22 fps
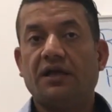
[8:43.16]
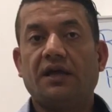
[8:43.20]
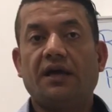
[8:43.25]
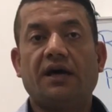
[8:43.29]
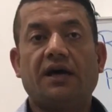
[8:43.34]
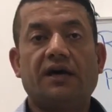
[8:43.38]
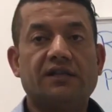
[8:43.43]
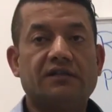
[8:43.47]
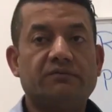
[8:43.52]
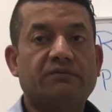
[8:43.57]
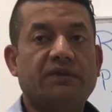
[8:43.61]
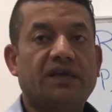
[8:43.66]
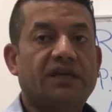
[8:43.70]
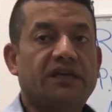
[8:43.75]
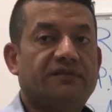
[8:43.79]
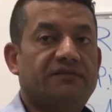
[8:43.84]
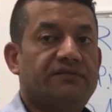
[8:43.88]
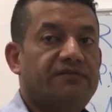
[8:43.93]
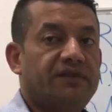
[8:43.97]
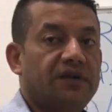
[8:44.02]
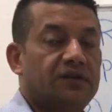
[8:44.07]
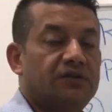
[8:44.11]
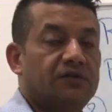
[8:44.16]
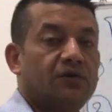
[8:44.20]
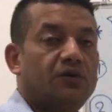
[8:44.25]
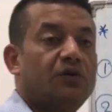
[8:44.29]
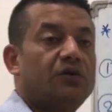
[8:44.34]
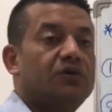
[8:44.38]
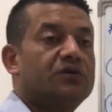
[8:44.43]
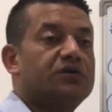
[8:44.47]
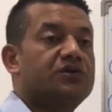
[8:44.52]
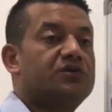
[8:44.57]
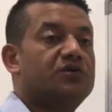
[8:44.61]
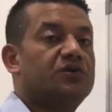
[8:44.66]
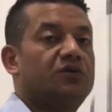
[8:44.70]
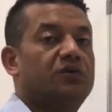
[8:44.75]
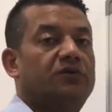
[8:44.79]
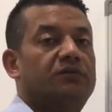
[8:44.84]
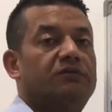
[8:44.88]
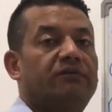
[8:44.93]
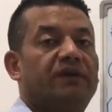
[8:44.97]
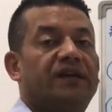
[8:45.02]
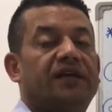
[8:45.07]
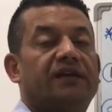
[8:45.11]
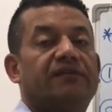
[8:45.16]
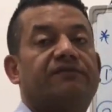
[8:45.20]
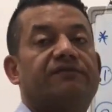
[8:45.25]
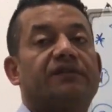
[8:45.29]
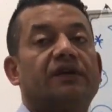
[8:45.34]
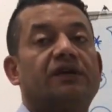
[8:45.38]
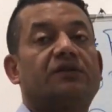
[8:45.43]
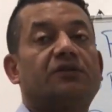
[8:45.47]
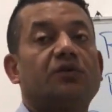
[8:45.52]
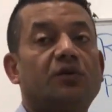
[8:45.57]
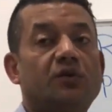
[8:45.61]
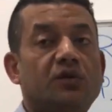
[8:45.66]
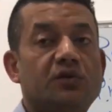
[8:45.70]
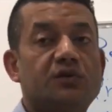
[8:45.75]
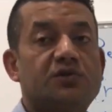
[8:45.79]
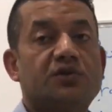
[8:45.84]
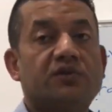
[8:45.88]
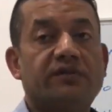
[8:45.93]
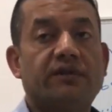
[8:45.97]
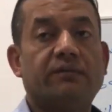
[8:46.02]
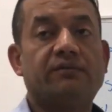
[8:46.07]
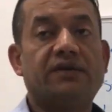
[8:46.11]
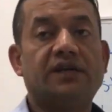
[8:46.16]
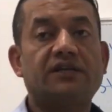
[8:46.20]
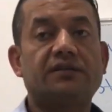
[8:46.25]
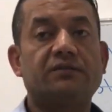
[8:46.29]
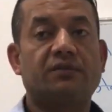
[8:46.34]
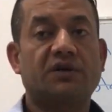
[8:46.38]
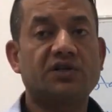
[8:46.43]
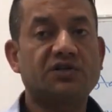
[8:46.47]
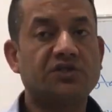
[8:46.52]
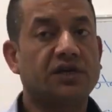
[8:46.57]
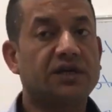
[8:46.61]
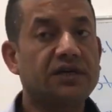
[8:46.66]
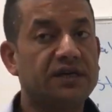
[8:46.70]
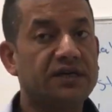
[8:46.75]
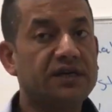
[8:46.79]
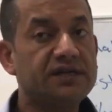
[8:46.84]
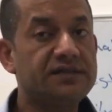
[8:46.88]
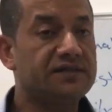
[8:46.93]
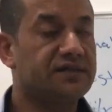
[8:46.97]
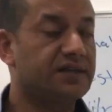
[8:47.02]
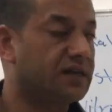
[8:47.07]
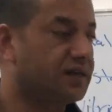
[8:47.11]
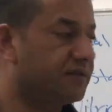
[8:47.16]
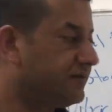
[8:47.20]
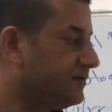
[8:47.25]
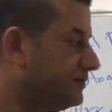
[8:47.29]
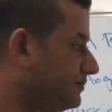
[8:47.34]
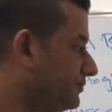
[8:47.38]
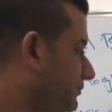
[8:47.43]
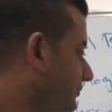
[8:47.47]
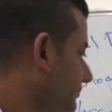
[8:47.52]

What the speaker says: and may affect also the blood pressure itself.